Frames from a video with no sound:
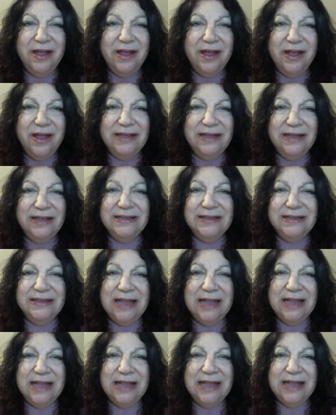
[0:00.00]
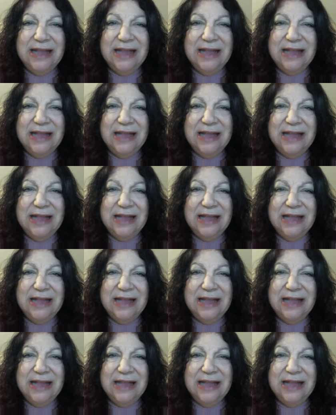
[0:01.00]
is less than the
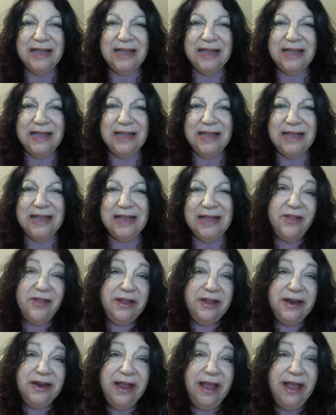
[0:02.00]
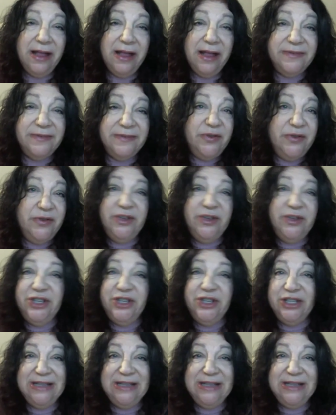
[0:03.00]
pain of sitting on the nail. So he
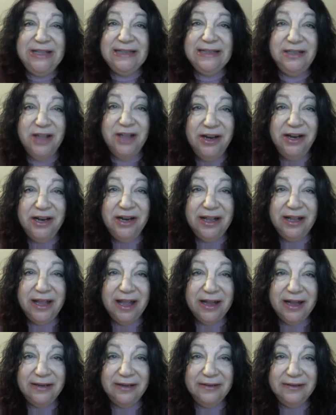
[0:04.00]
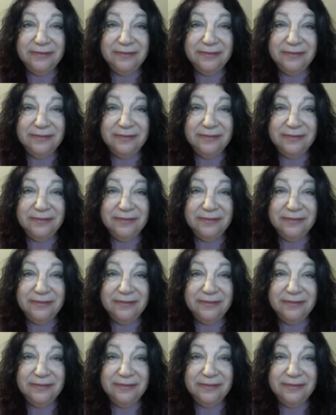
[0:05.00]
just hasn't done it yet.